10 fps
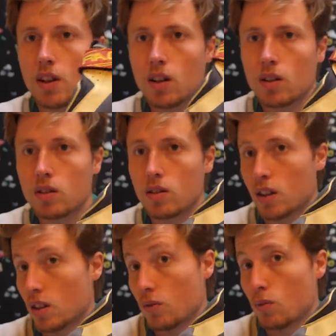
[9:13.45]
out,
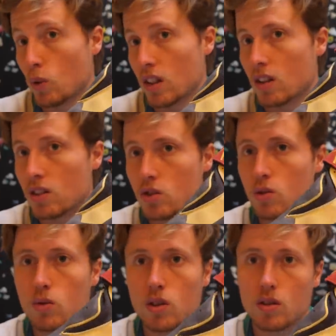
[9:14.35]
if whether that's
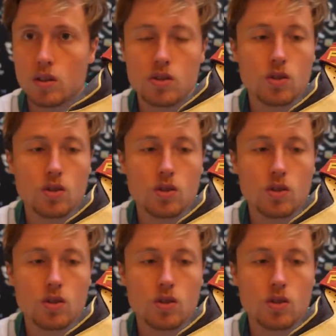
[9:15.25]
true or not.